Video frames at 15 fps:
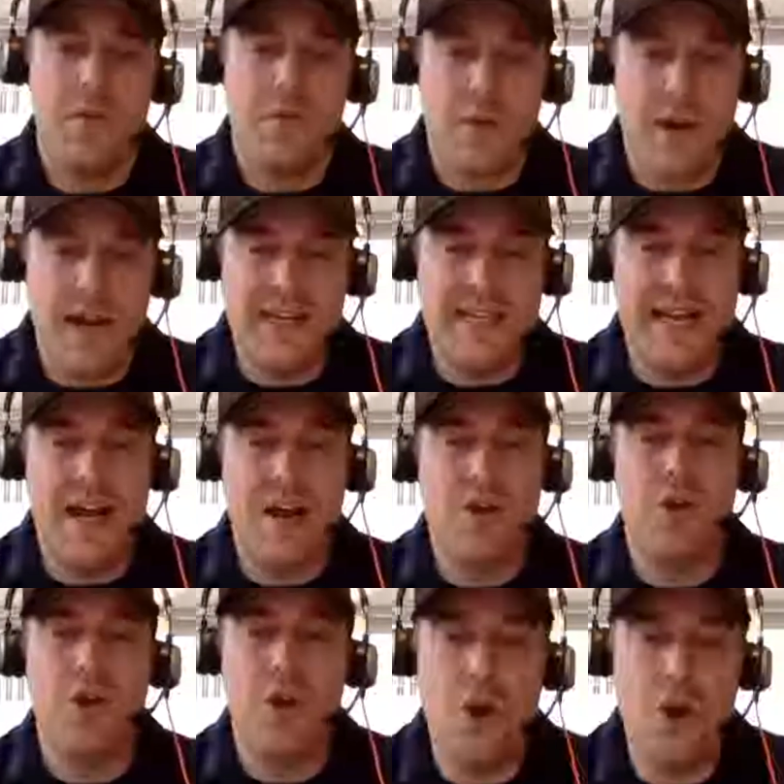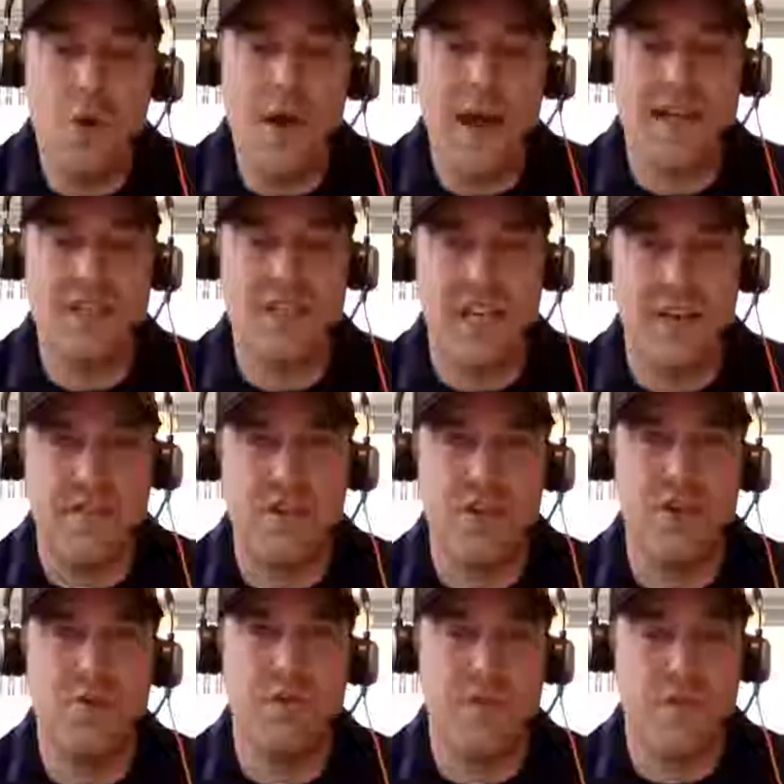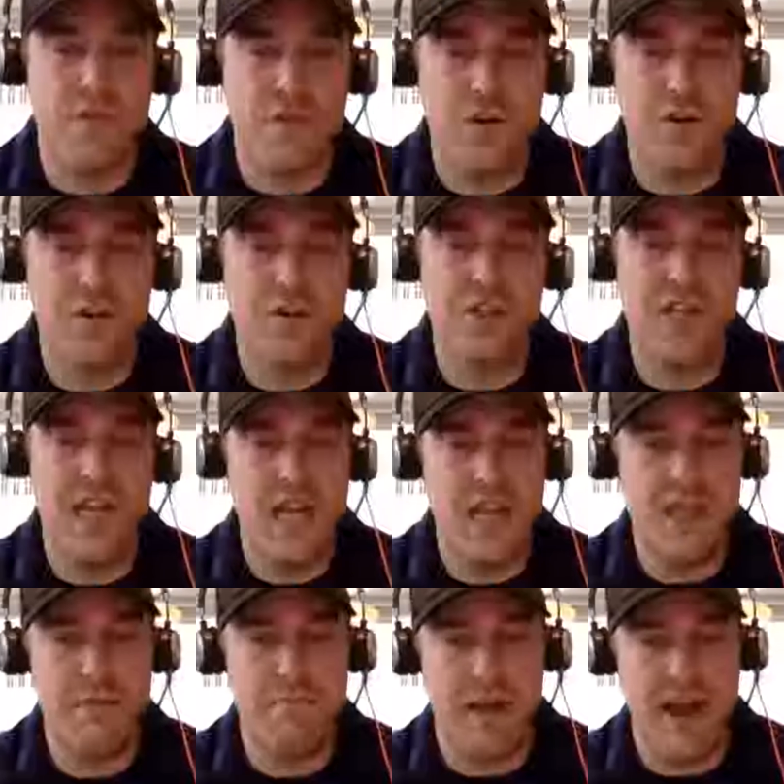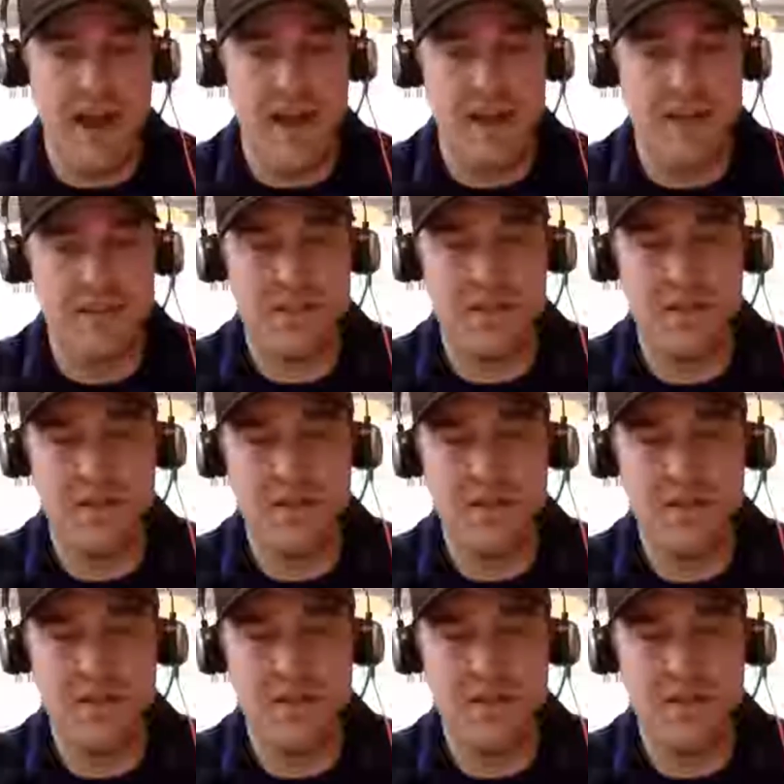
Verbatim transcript: write down who has given you referrals in the past.